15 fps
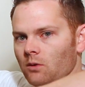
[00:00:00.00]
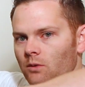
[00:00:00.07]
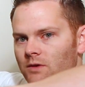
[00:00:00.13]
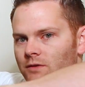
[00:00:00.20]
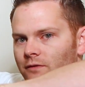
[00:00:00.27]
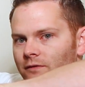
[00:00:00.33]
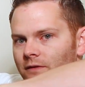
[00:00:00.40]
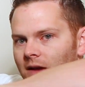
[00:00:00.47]

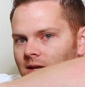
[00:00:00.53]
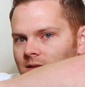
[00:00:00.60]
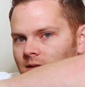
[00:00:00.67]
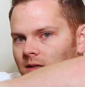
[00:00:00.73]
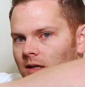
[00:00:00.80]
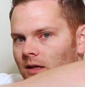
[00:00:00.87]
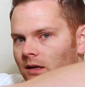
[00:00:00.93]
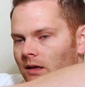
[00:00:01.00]
was
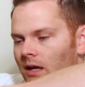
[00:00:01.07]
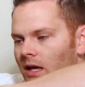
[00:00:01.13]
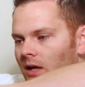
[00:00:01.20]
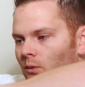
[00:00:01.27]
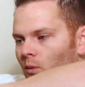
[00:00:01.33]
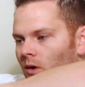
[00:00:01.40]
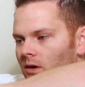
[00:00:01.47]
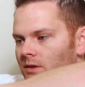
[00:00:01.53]
facing
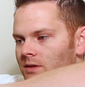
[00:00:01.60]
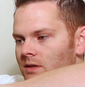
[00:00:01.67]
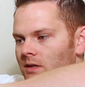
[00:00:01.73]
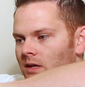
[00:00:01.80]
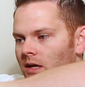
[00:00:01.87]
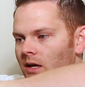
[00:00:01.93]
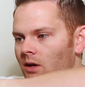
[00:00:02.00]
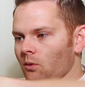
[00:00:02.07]

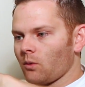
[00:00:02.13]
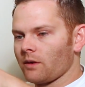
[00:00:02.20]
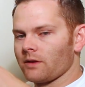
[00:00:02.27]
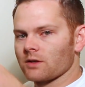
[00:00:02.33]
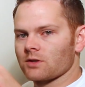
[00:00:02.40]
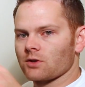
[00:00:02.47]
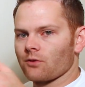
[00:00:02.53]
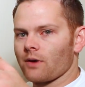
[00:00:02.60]
inwards when
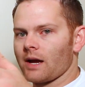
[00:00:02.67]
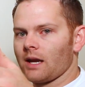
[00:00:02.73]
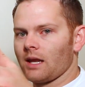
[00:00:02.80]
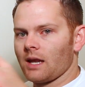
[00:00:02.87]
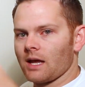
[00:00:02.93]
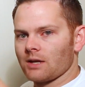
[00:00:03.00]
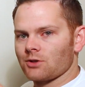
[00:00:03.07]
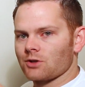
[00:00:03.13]
the
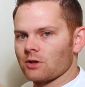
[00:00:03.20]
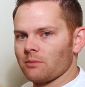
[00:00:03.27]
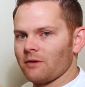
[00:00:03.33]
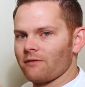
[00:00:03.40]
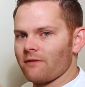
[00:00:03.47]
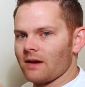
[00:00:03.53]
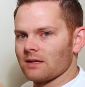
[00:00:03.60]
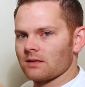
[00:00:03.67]
serrated edge should
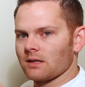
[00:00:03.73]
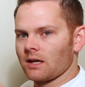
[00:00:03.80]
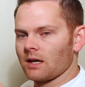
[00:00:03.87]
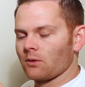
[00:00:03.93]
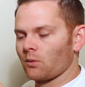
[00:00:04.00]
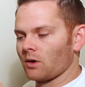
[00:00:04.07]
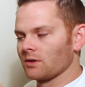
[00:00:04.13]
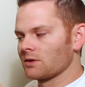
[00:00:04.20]
be facing
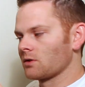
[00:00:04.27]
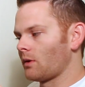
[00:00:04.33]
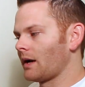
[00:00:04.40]
inwards.